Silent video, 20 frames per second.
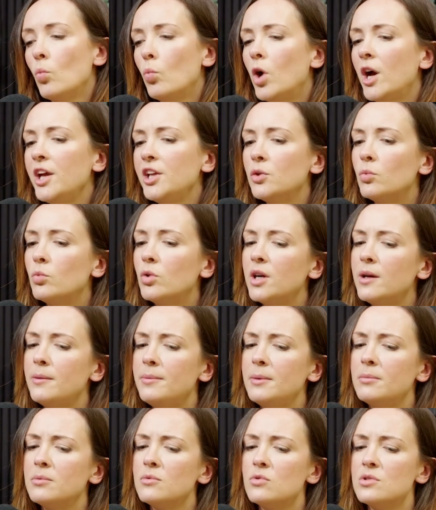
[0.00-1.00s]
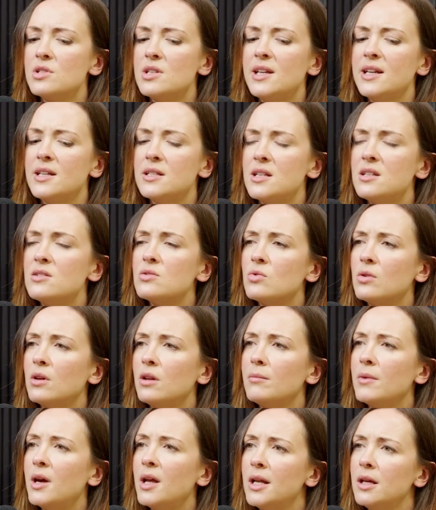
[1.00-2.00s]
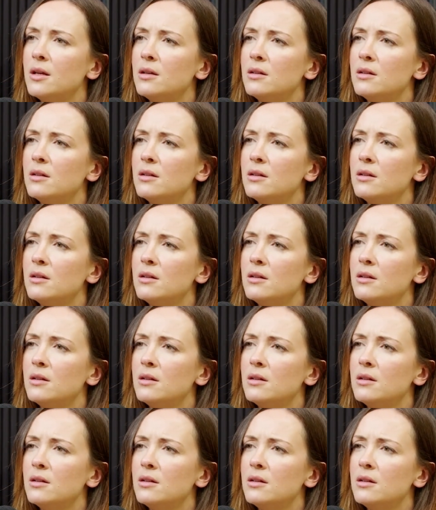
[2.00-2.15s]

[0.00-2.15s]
Why are people on LinkedIn talking about it?